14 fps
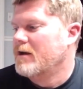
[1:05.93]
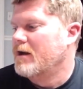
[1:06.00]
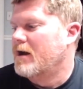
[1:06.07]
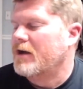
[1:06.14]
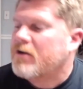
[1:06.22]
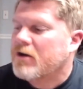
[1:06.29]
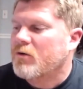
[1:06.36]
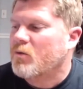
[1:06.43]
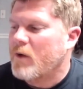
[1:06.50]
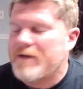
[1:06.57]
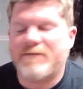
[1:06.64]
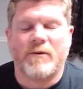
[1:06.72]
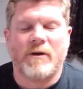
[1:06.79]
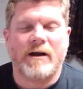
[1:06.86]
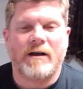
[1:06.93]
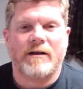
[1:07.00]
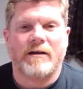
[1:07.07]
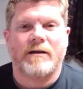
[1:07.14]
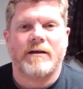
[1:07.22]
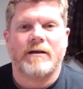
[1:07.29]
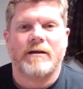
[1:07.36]
I couldn't wait for it.
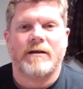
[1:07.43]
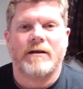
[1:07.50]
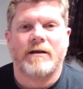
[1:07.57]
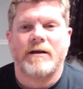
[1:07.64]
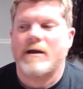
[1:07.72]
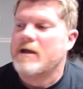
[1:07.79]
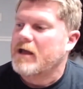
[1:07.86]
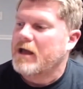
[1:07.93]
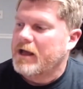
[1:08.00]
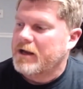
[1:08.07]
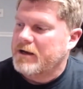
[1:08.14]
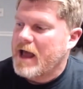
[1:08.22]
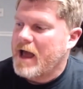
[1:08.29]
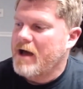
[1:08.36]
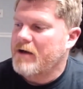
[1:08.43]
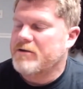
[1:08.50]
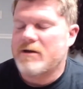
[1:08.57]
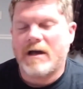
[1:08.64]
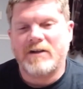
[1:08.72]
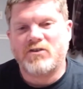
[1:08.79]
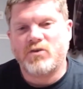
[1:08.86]
And now you
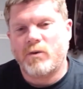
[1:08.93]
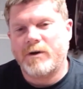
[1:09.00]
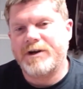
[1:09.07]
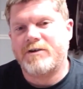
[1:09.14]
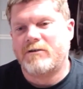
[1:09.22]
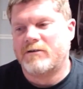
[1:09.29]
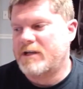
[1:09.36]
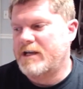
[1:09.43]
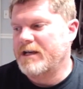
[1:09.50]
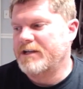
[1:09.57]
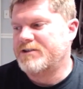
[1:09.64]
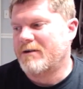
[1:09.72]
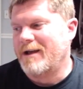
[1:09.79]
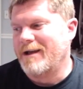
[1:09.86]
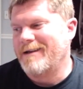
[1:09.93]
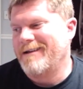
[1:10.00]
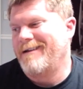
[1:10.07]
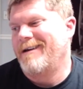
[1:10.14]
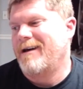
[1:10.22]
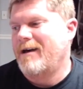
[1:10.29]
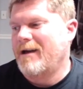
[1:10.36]
got 20 year old kids who are like,
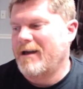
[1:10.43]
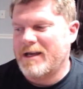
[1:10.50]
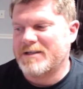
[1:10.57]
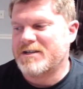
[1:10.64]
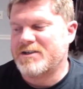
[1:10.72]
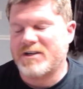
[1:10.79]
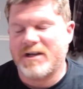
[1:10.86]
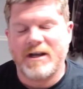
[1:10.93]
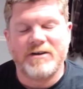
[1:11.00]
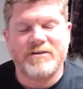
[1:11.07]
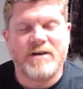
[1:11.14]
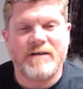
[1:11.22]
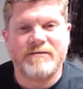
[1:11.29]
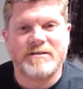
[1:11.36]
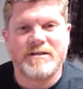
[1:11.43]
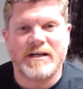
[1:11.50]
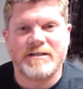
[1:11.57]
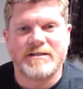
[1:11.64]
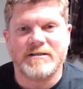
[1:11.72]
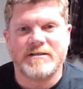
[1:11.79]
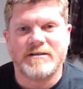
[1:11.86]
ah, I guess I should get a driver's
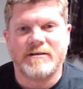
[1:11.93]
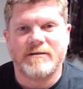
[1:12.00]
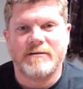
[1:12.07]
license.